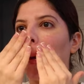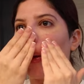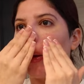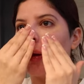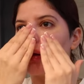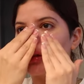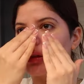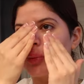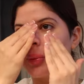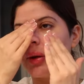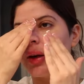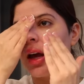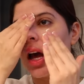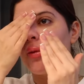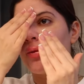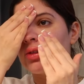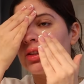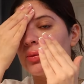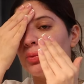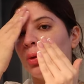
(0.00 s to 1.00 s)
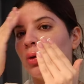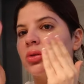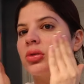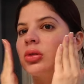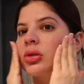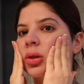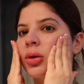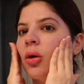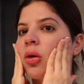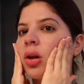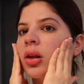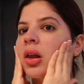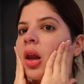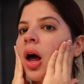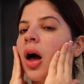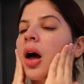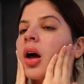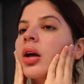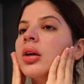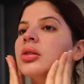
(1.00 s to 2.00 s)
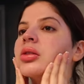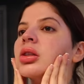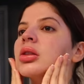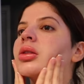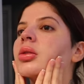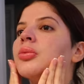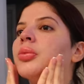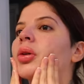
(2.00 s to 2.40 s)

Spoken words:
SPF is supposed to go last,